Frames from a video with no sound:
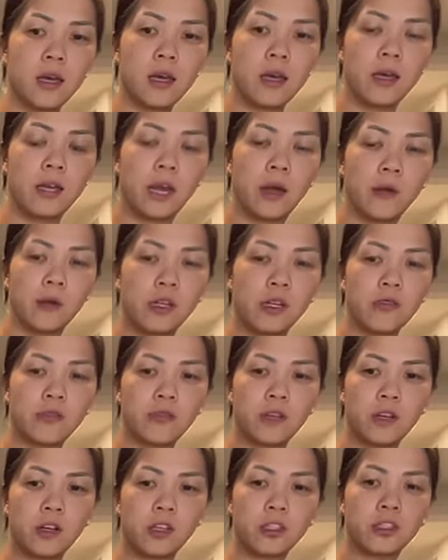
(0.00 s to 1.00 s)
and now we're gonna
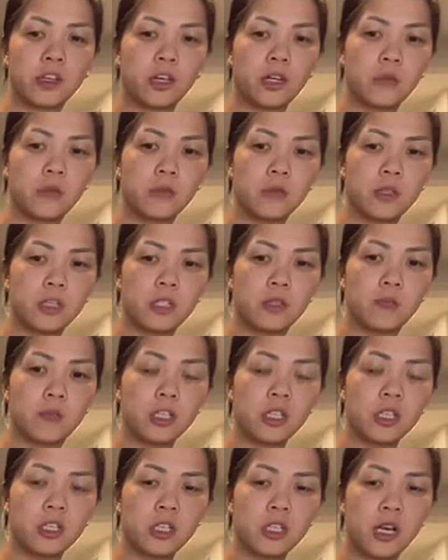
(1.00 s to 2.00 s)
fill our jar up with this
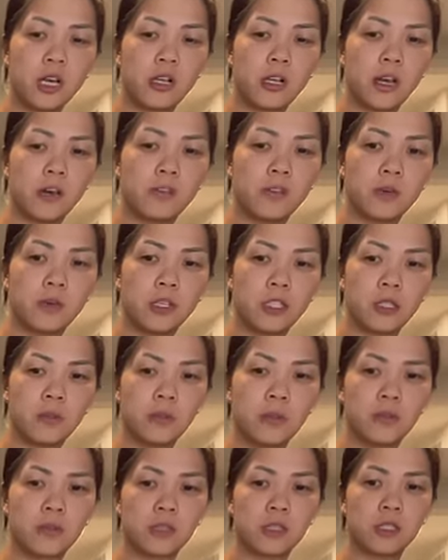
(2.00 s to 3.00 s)
mixture. I'll have the
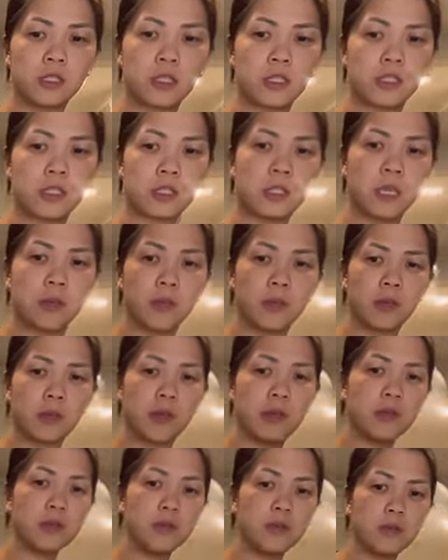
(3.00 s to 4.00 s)
recipe for this listed down
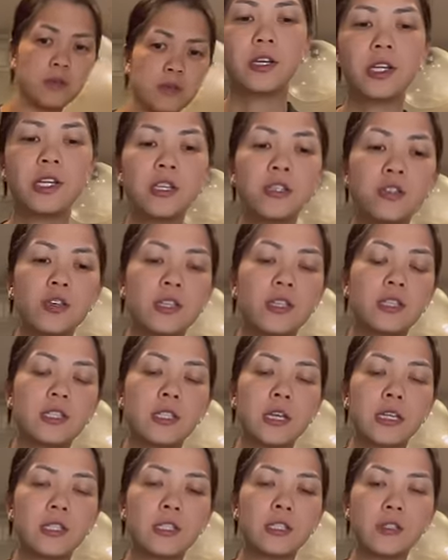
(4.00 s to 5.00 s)
below. You can enjoy
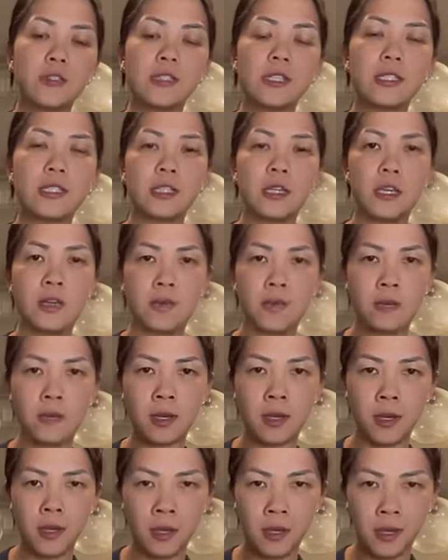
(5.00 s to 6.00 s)
this as soon as
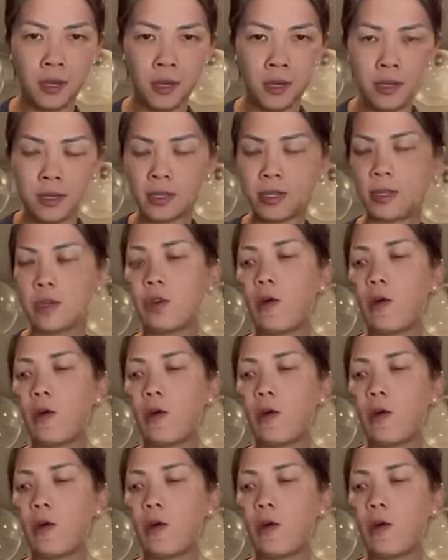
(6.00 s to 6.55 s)
immediately,